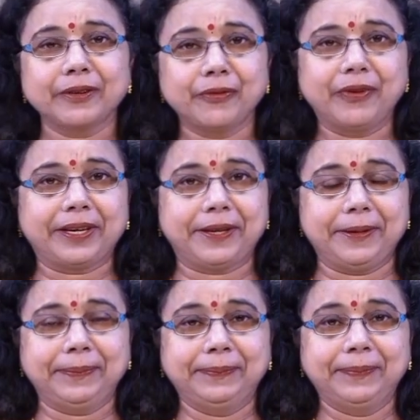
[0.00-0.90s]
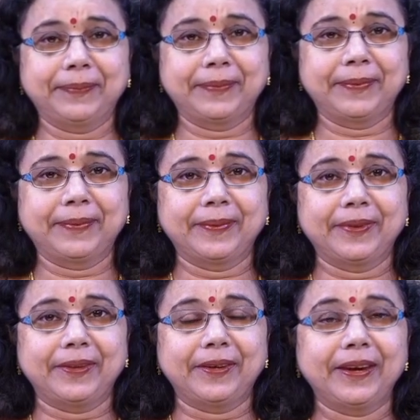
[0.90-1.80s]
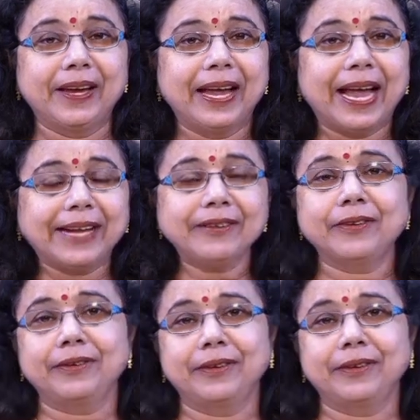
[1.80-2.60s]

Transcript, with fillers: working. And